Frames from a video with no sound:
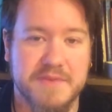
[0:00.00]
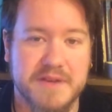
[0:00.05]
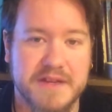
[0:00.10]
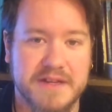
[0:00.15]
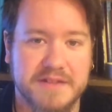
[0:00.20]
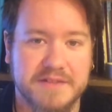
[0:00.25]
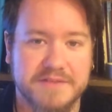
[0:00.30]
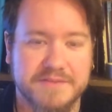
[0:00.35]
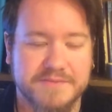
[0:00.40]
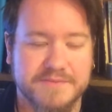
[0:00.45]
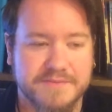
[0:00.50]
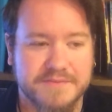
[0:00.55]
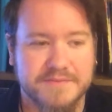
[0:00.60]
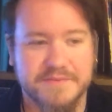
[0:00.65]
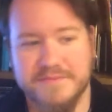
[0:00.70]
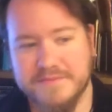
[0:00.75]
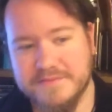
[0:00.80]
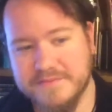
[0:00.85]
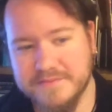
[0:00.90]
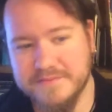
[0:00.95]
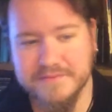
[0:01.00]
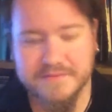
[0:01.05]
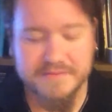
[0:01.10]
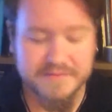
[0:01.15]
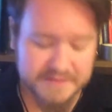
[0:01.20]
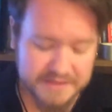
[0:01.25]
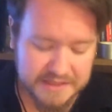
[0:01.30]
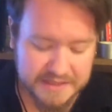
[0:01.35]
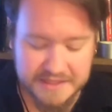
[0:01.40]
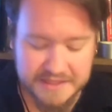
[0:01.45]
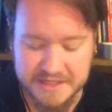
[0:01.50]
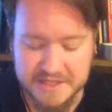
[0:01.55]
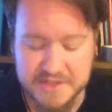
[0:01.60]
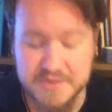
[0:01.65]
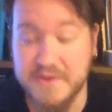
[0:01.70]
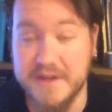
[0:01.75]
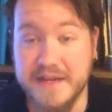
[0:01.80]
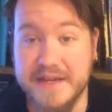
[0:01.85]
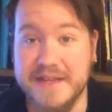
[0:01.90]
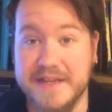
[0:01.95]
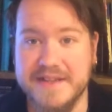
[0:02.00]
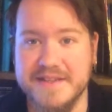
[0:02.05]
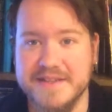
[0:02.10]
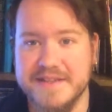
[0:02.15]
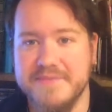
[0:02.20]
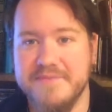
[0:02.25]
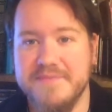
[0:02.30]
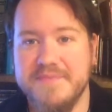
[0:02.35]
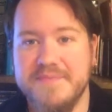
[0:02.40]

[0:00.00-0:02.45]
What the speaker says: but it is what it is.